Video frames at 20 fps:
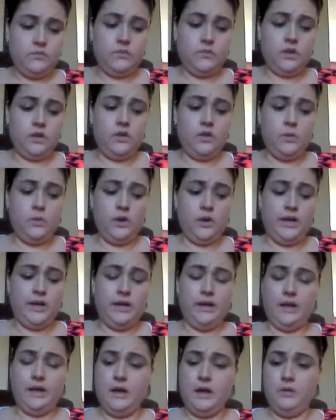you are
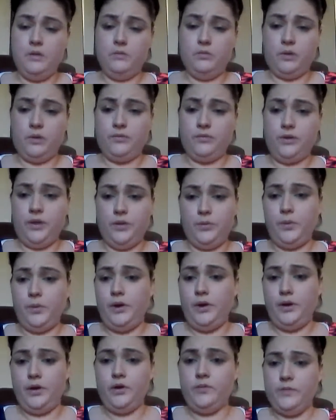getting roughly
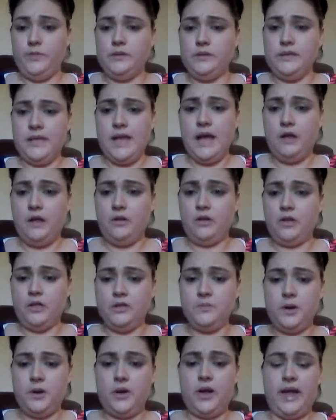350
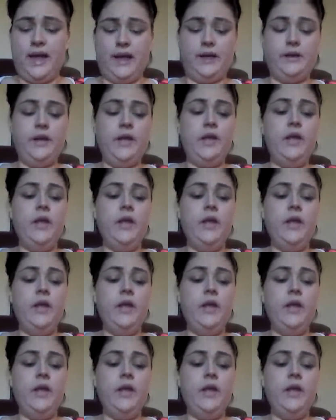calories per can.